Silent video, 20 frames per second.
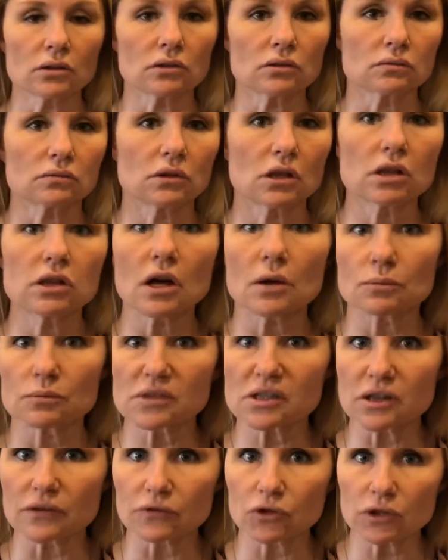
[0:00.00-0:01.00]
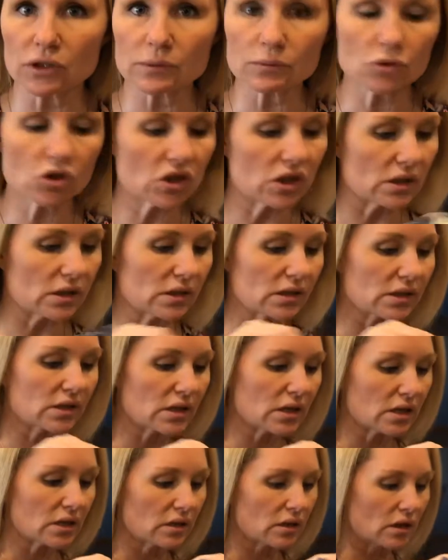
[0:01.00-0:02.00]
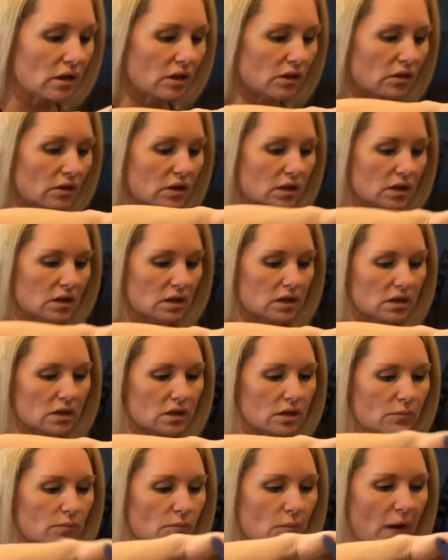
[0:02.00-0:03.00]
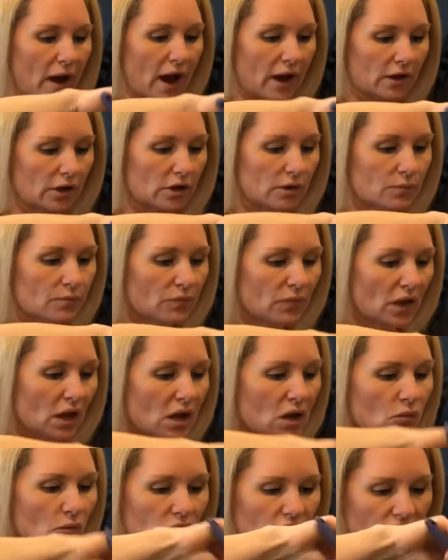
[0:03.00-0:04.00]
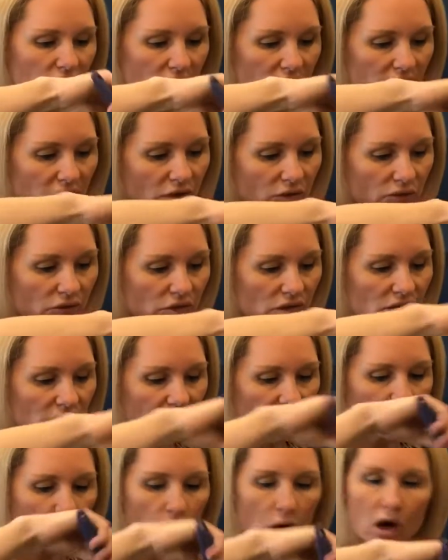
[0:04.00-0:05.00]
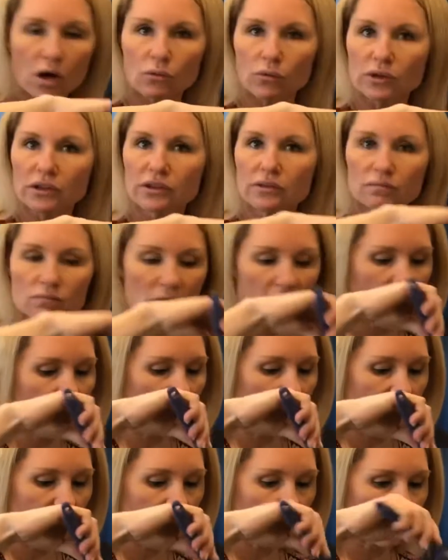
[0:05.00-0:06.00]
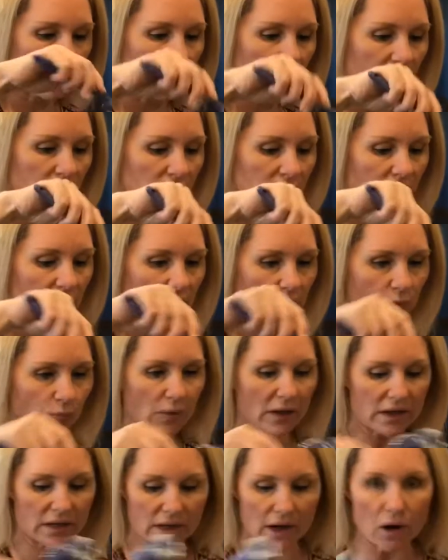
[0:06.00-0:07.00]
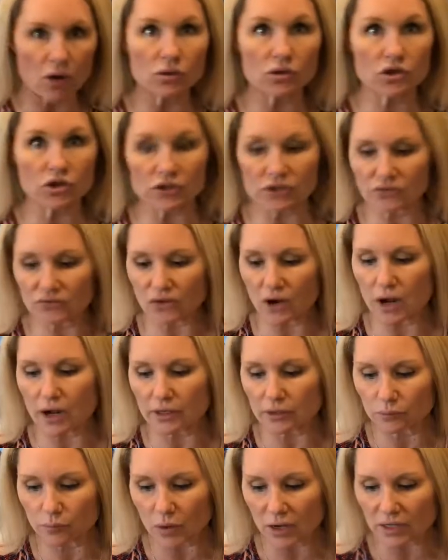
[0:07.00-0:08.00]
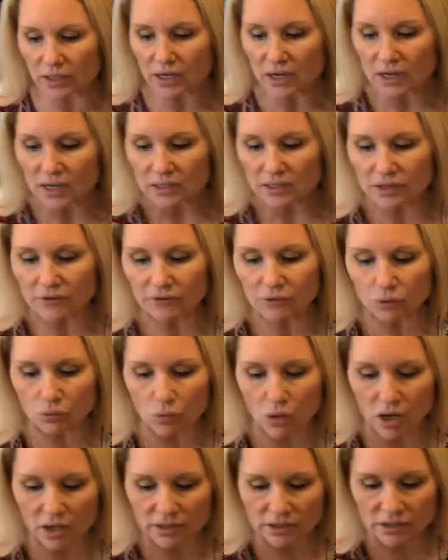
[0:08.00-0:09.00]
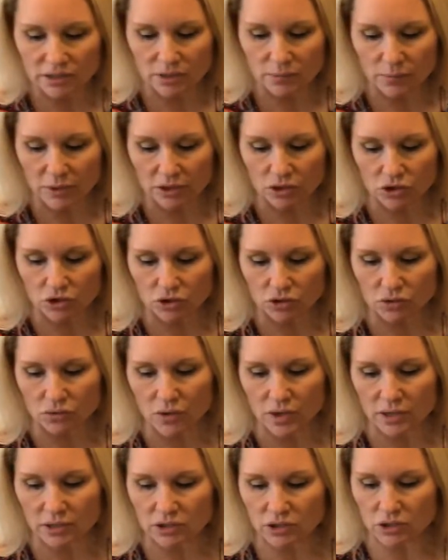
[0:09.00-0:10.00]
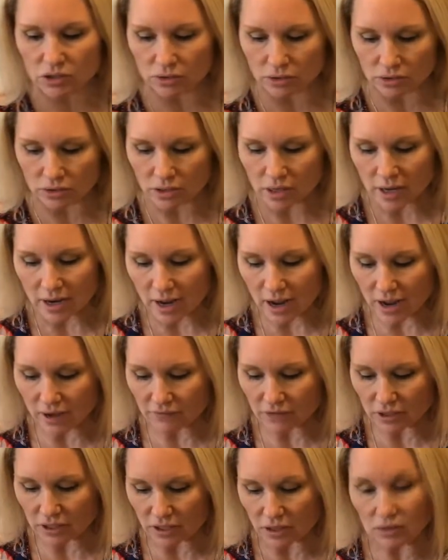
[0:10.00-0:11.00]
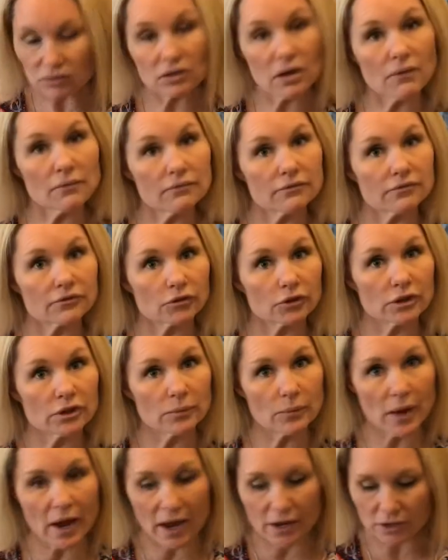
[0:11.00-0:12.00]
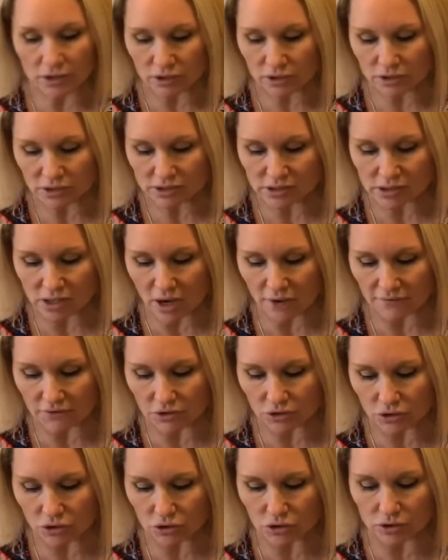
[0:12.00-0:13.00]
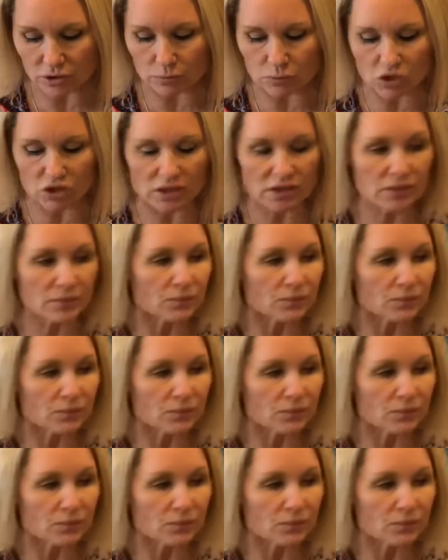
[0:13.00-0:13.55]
clumps of cream cheese in the batter, which, you know, there's nothing wrong with at all. It'll bake out just fine. But if you're wanting to make sure that you're having lump-free batter, soften your cream cheese.